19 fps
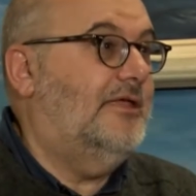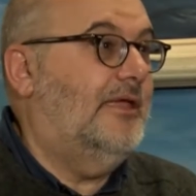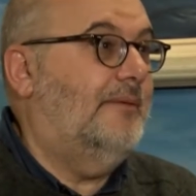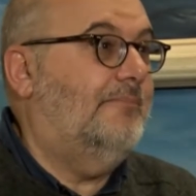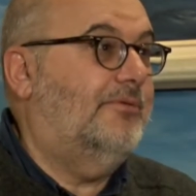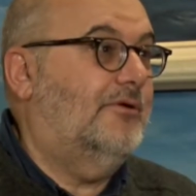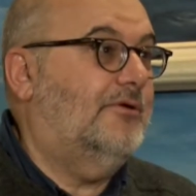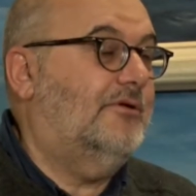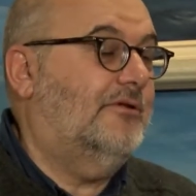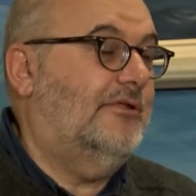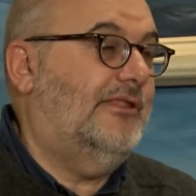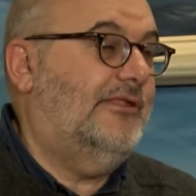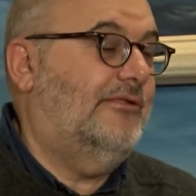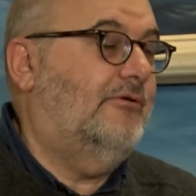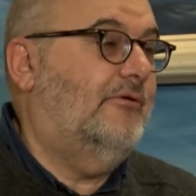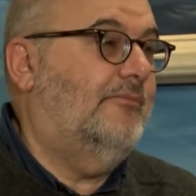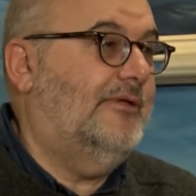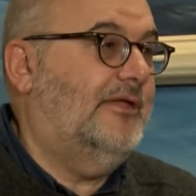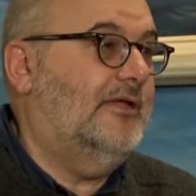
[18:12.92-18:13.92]
keep on
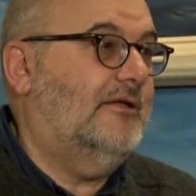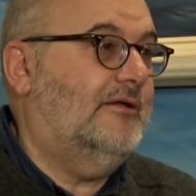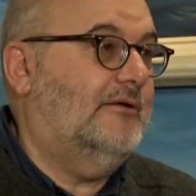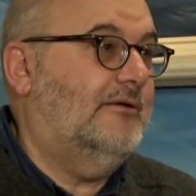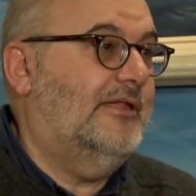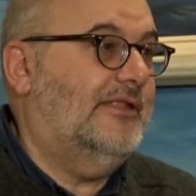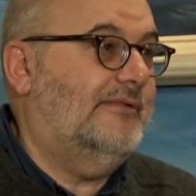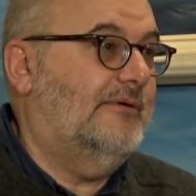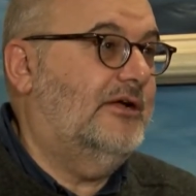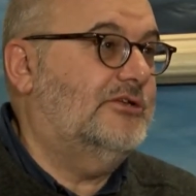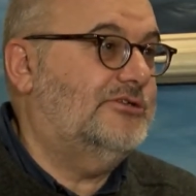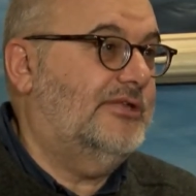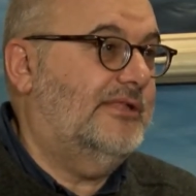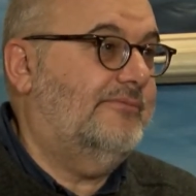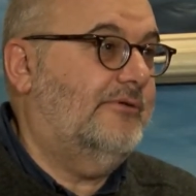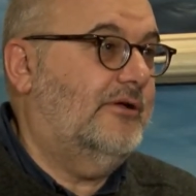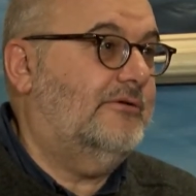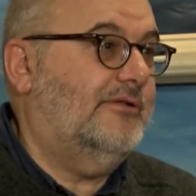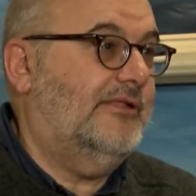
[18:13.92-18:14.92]
consuming as much
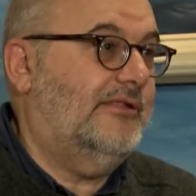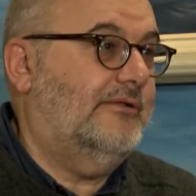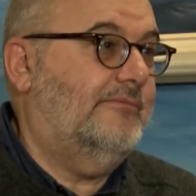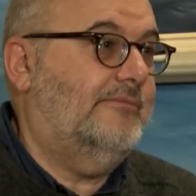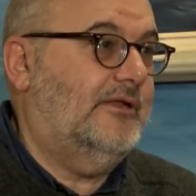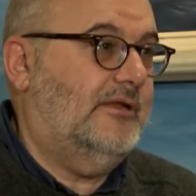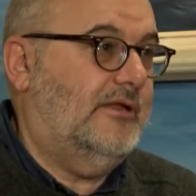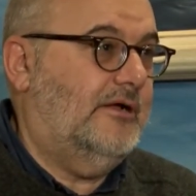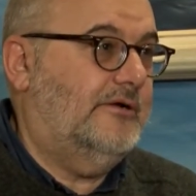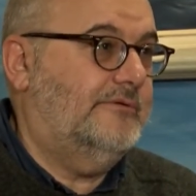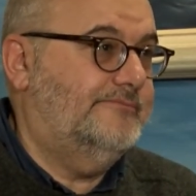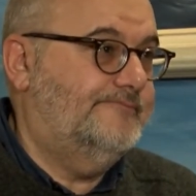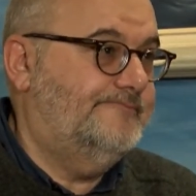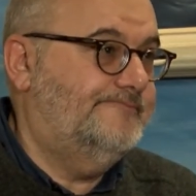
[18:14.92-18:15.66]
as we are consuming now.